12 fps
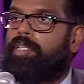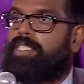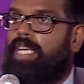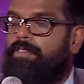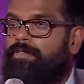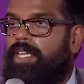because
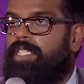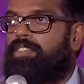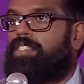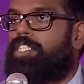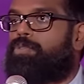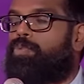that
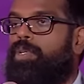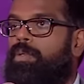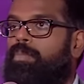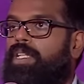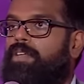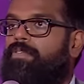fantasy is
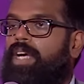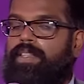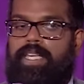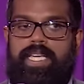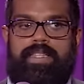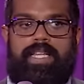ruined by the fact
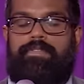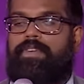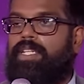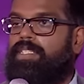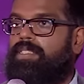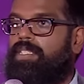that in that
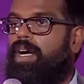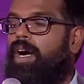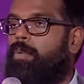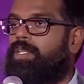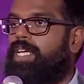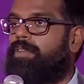fantasy I
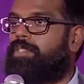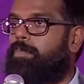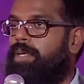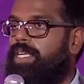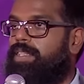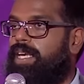would have to
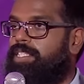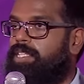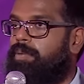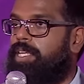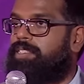be there. Do you know I mean?